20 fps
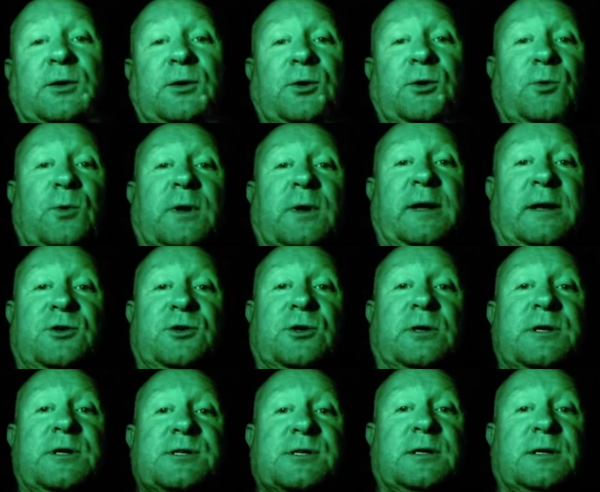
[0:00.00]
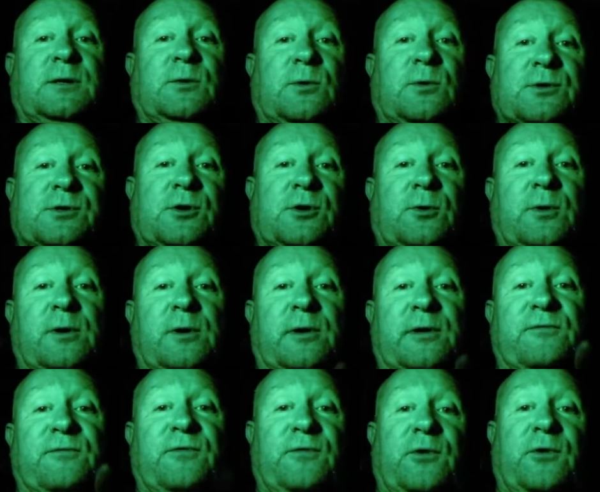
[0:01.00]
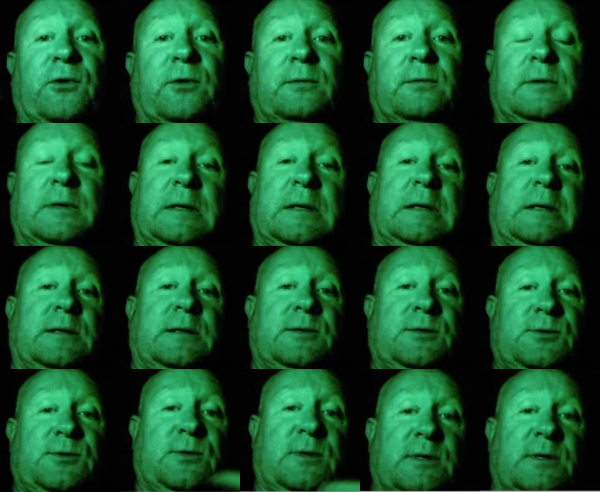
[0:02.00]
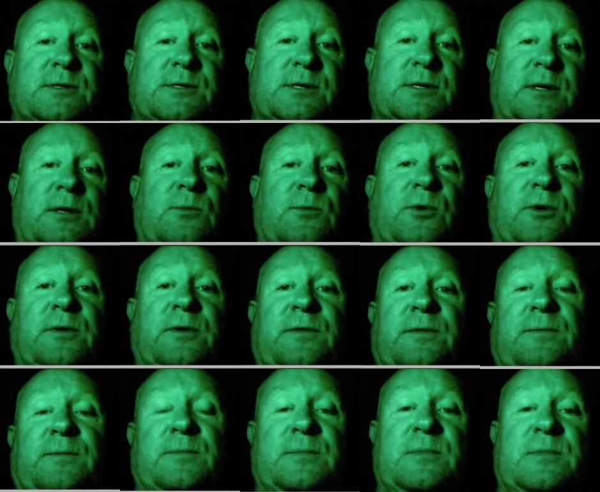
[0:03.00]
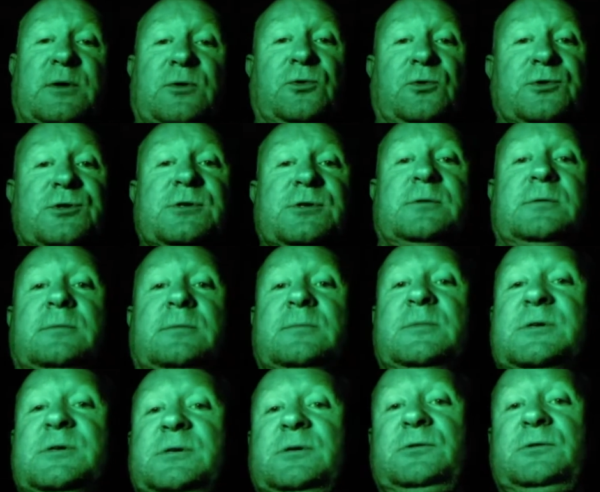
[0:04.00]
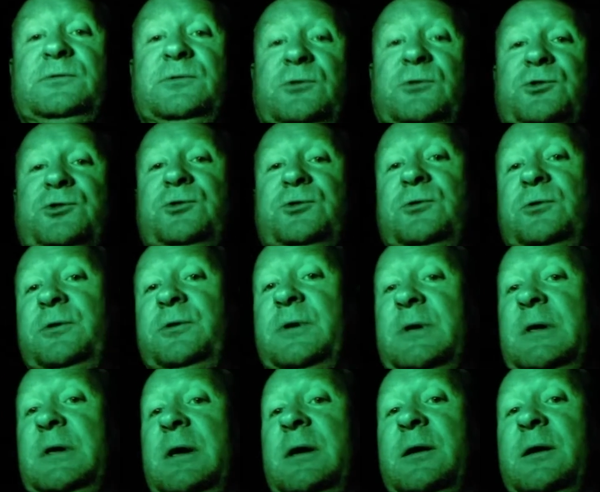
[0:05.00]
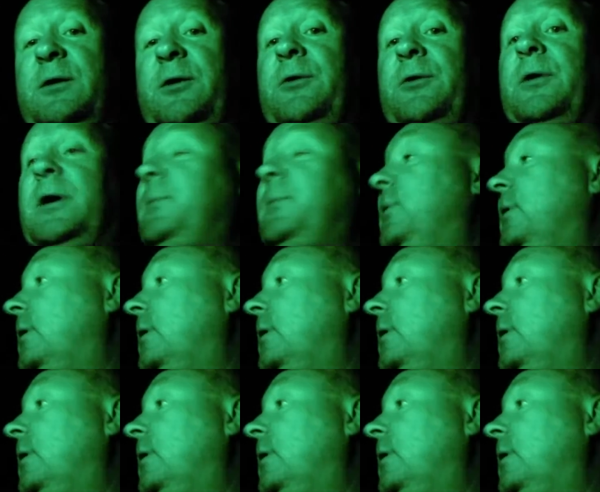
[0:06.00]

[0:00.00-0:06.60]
you will actually see what's going on in front, as well as seeing one of us, myself or Sean, crap